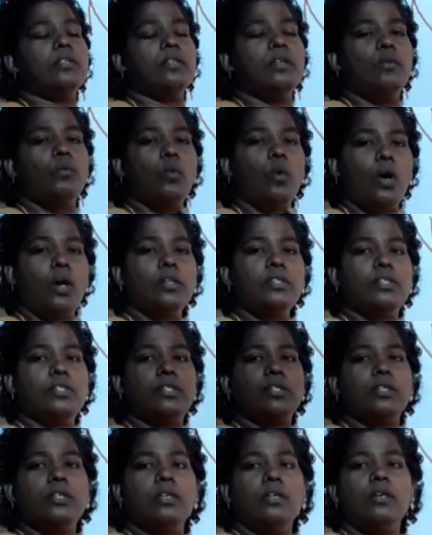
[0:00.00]
watch,
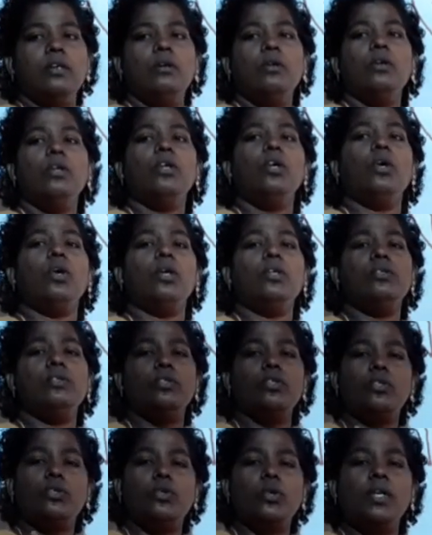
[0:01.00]

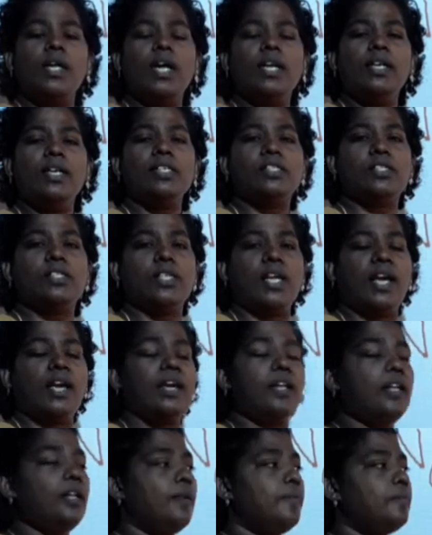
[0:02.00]
you should
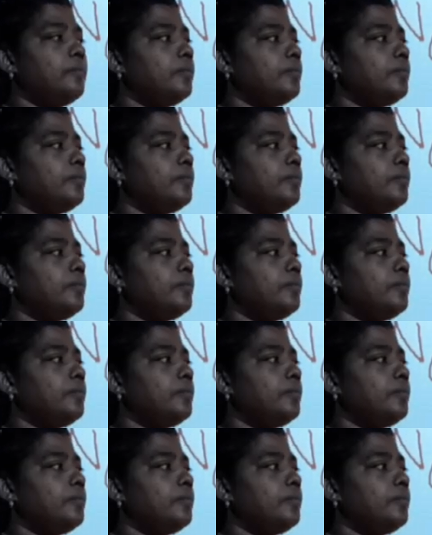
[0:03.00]
understand